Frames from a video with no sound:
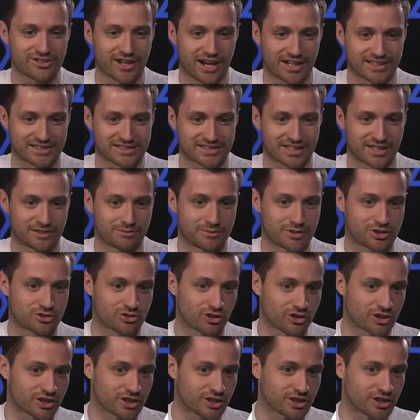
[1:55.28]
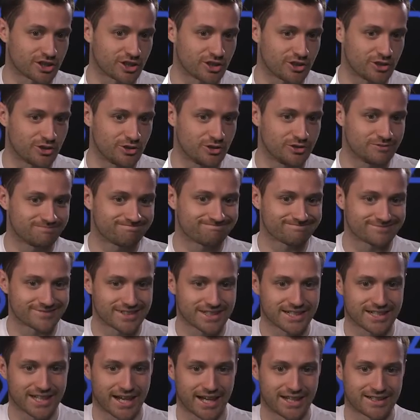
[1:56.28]
Draxler, Mitroglou.
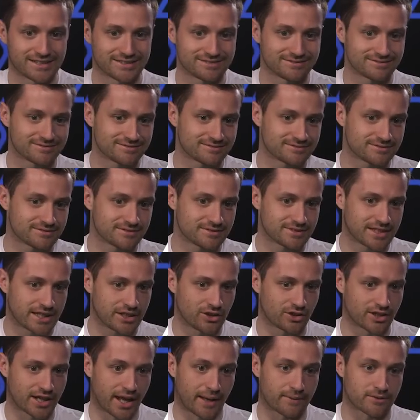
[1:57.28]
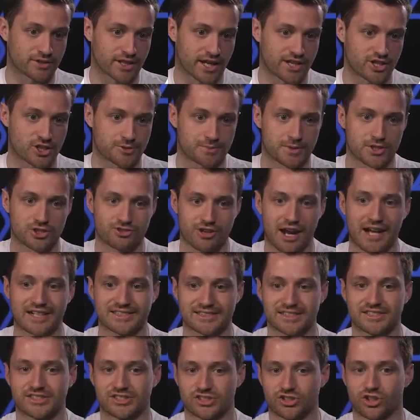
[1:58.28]
Okay, they're not game changers, but
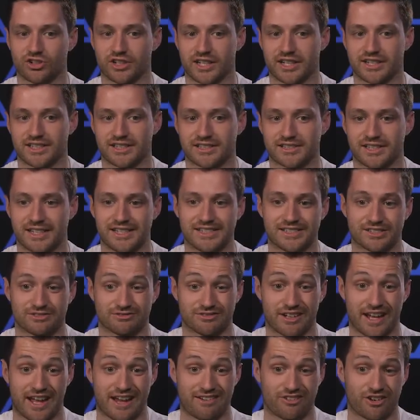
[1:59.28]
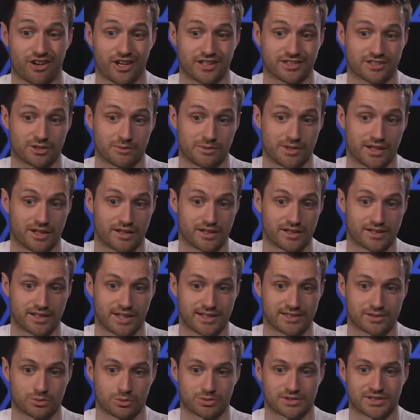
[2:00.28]
Draxler's solid. He's, he's a rare item at the end of the
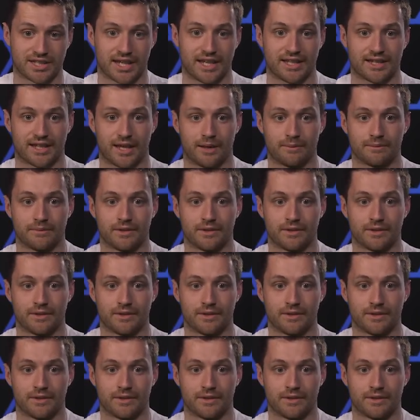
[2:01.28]
day, so we'll take At least them.